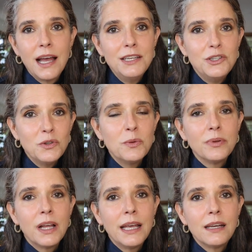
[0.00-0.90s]
I do
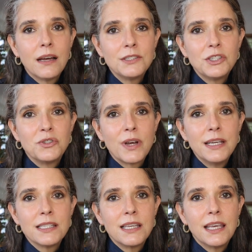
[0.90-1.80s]
apply it onto dry
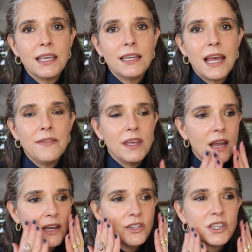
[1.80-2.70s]
skin and then
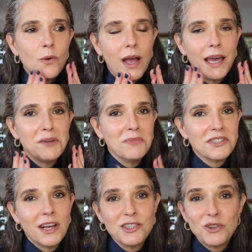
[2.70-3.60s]
I just go ahead and
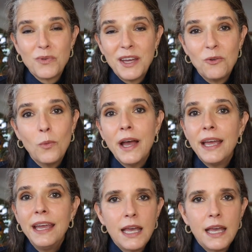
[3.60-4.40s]
massage it right away.